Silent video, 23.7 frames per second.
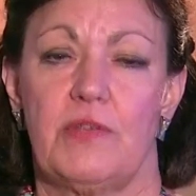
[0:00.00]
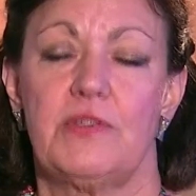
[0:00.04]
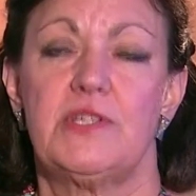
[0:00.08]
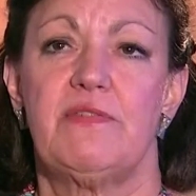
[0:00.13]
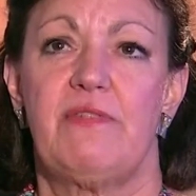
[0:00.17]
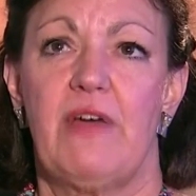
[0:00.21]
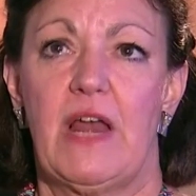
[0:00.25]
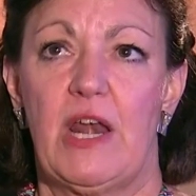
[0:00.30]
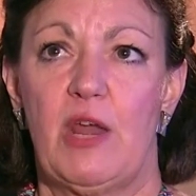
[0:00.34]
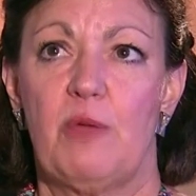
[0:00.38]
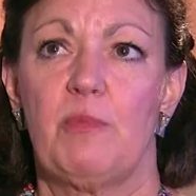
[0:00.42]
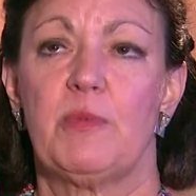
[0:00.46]

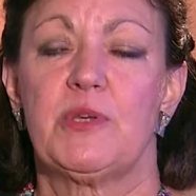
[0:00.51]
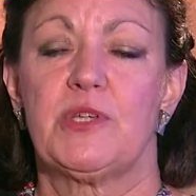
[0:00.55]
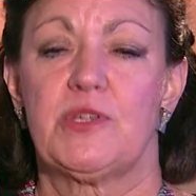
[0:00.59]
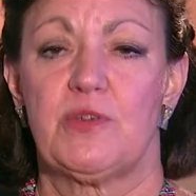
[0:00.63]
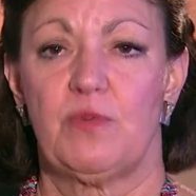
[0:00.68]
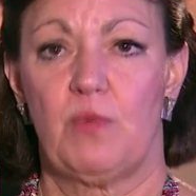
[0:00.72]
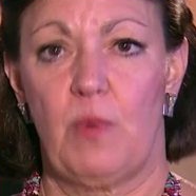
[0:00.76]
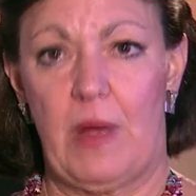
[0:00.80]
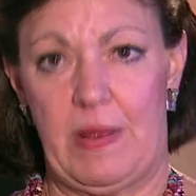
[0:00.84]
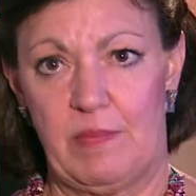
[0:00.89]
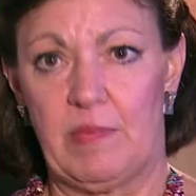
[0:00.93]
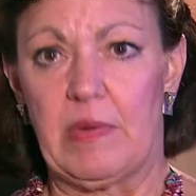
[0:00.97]
development of
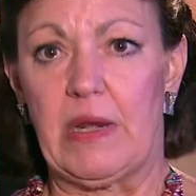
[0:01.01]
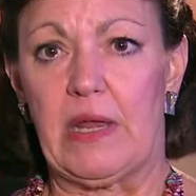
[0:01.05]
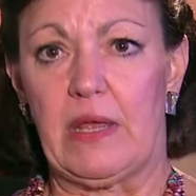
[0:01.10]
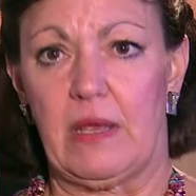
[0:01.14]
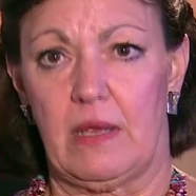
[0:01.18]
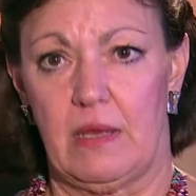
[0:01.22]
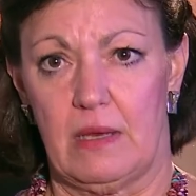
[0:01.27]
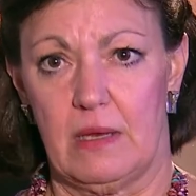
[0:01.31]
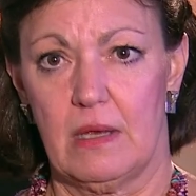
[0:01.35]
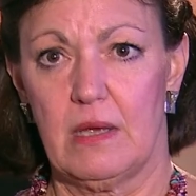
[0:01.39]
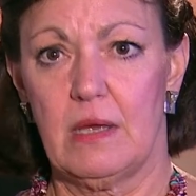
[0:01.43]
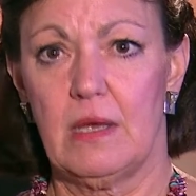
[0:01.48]

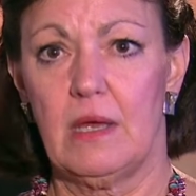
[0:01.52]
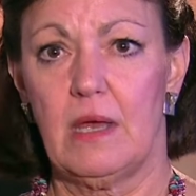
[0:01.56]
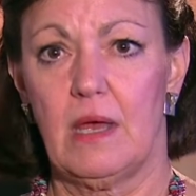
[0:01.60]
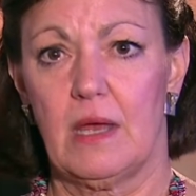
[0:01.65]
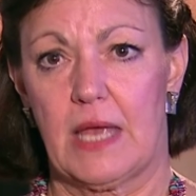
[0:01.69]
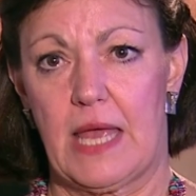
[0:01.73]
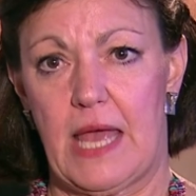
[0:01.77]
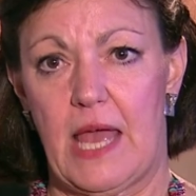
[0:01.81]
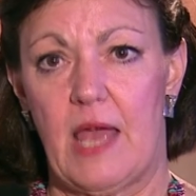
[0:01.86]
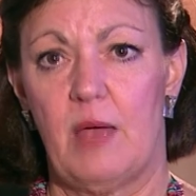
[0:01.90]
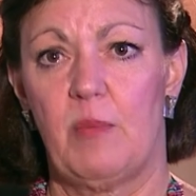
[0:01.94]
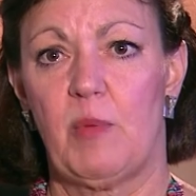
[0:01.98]
Wembley
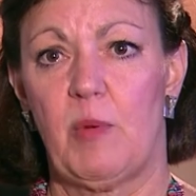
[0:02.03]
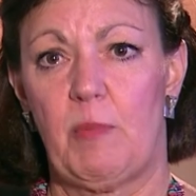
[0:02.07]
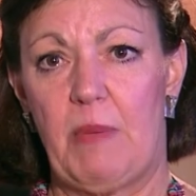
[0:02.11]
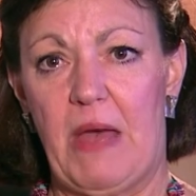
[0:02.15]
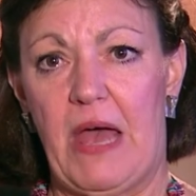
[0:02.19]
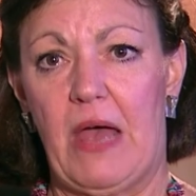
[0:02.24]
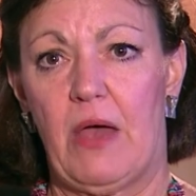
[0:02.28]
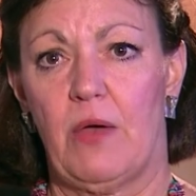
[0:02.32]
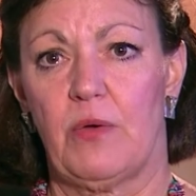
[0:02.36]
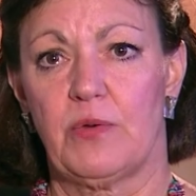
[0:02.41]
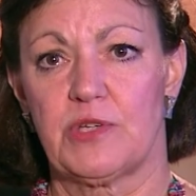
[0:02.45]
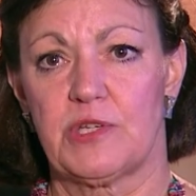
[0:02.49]
came
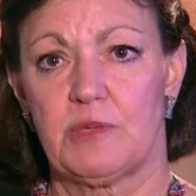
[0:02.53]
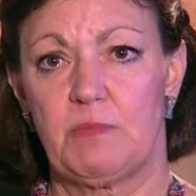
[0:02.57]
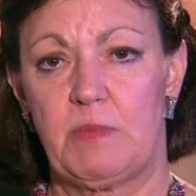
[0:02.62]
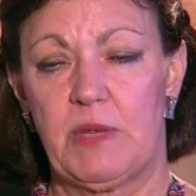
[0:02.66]
about